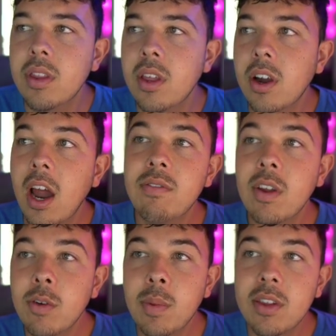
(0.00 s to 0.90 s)
there have
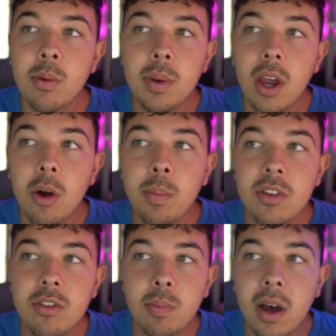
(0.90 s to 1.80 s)
never been so many
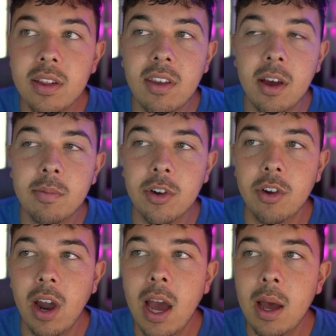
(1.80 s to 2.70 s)
open spots up for
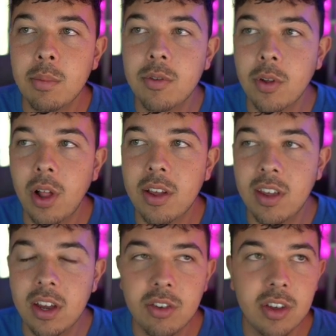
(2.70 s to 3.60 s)
grabs for
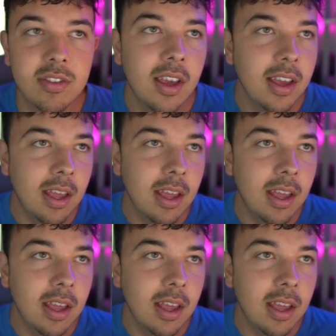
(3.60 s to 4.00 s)
Los Angeles.